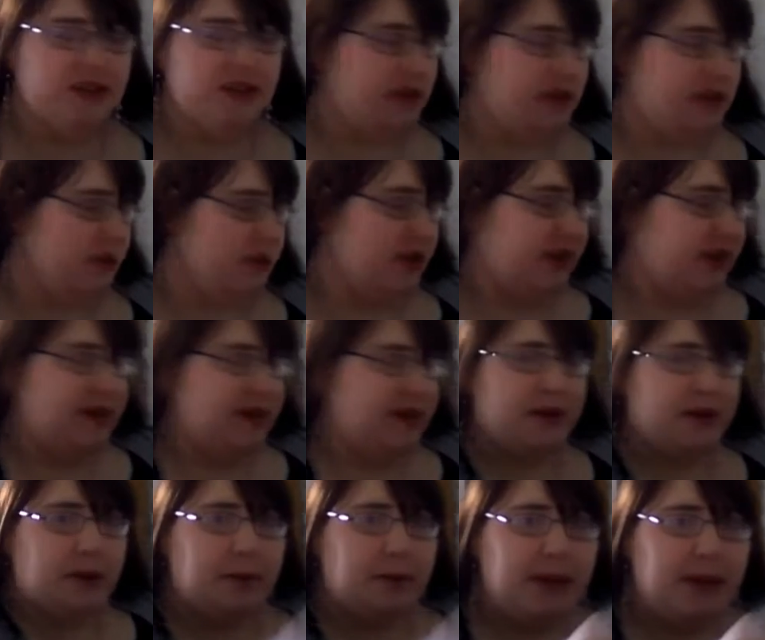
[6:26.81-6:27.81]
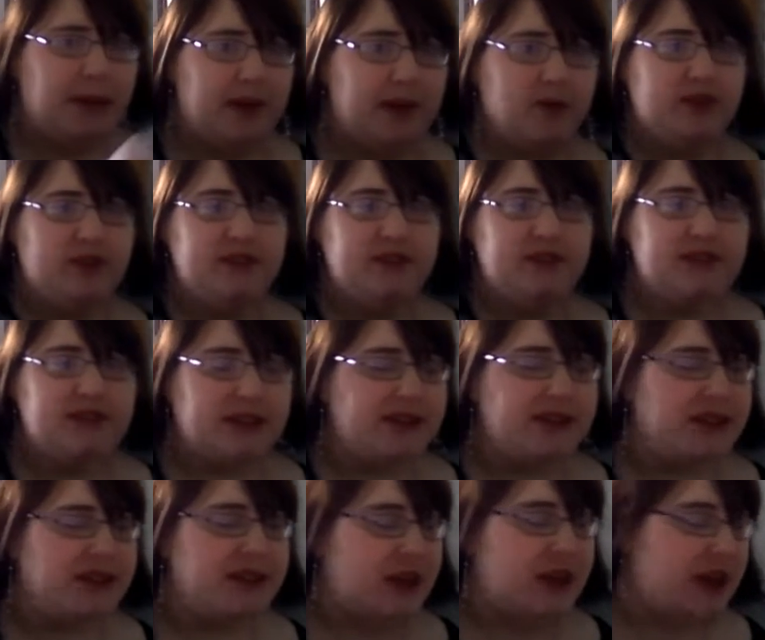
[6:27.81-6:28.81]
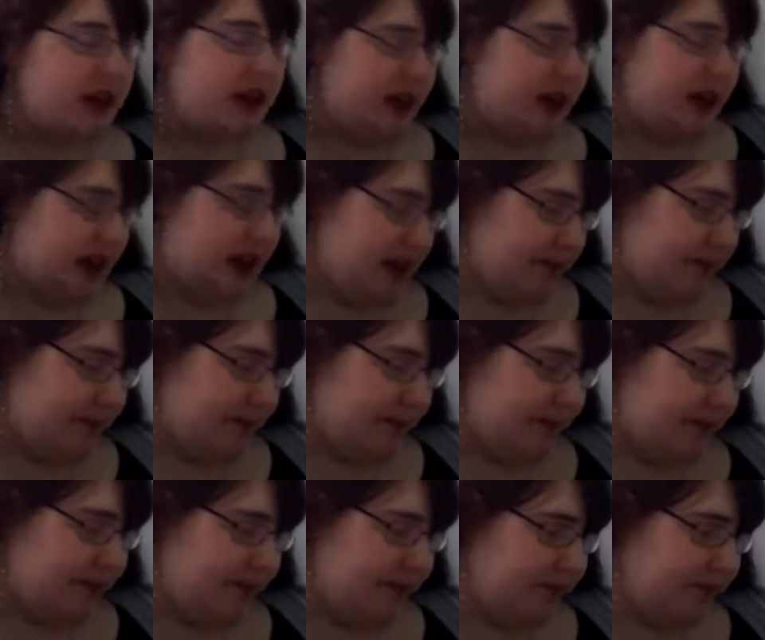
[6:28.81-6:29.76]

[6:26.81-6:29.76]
where you can buy all these things um,